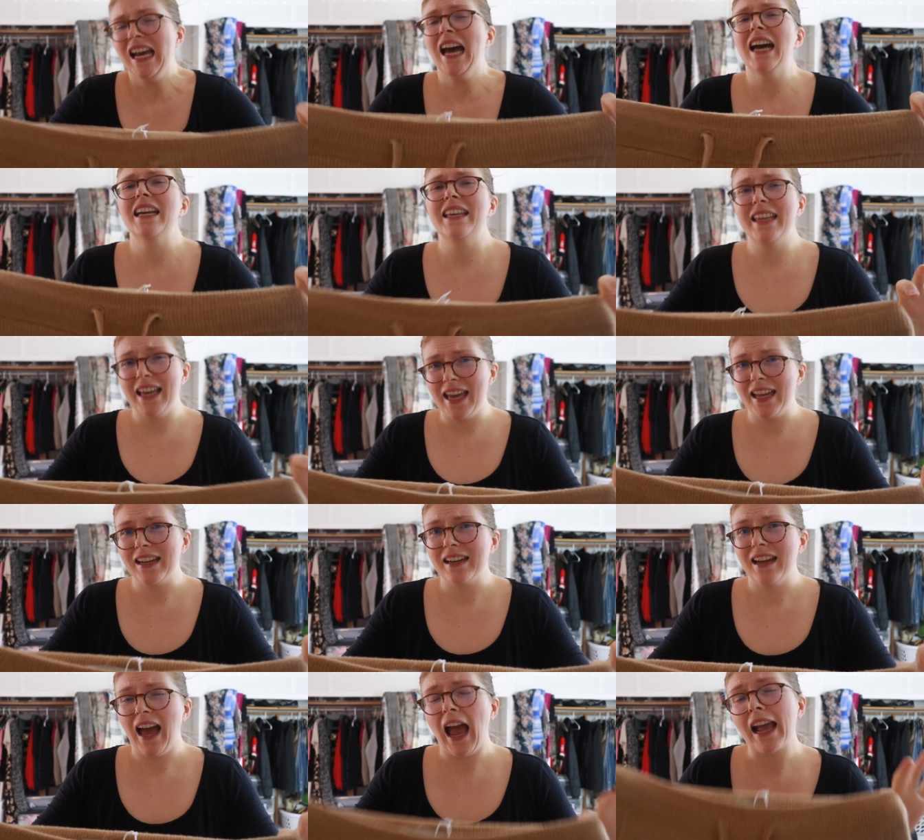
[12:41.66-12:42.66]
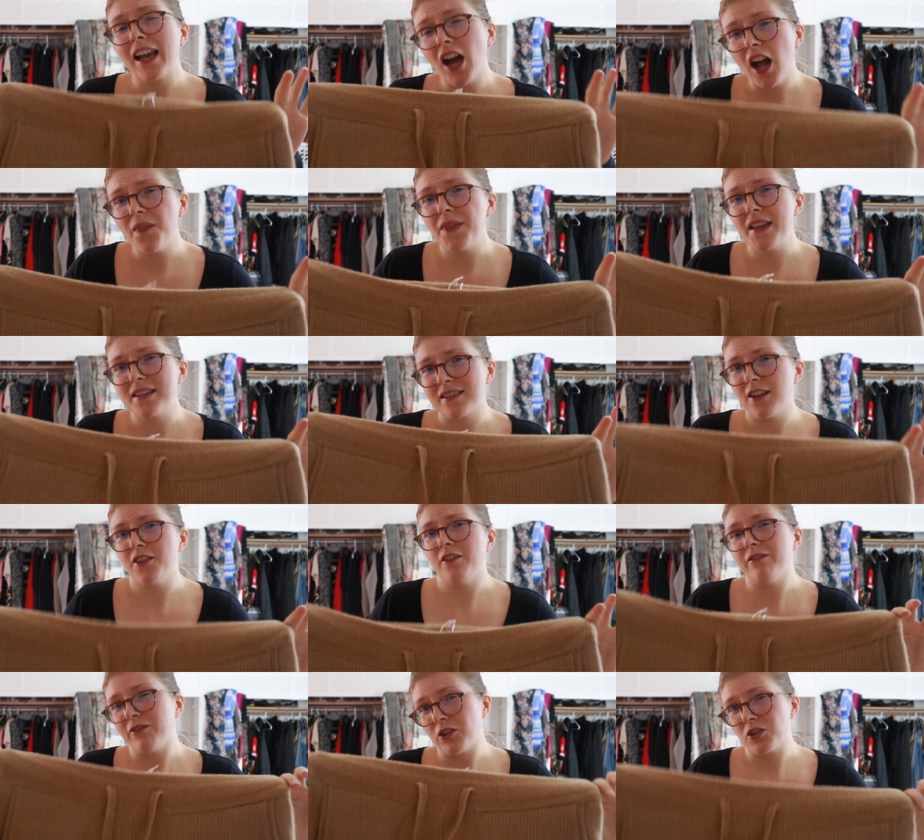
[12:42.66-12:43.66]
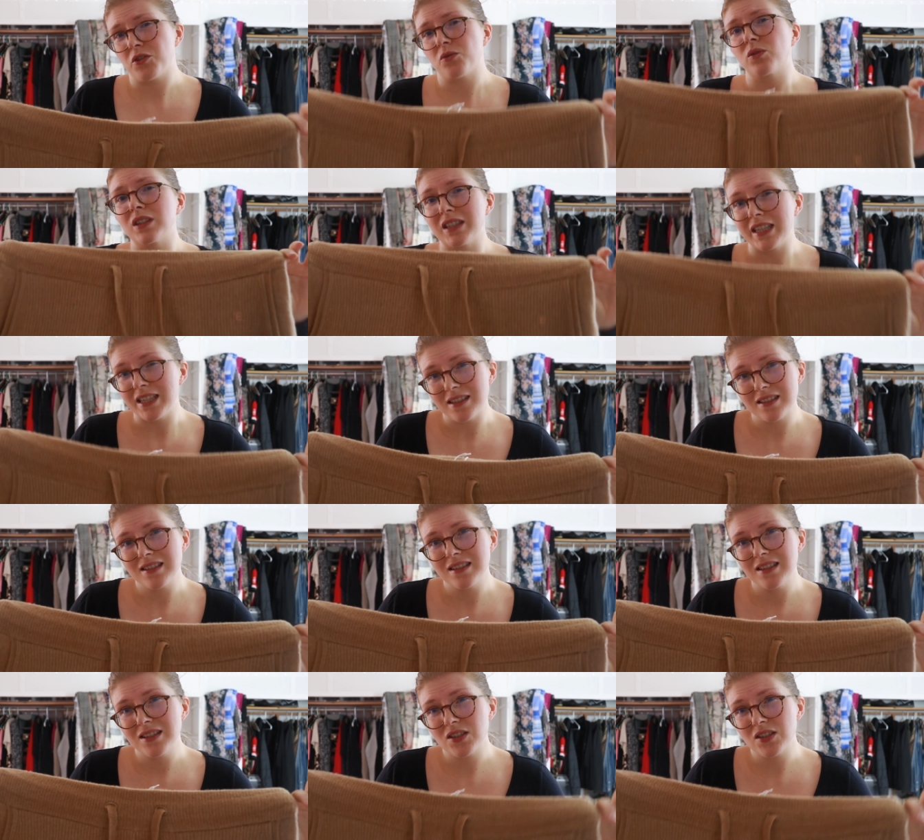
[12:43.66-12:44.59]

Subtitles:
Again, I got these on the first release.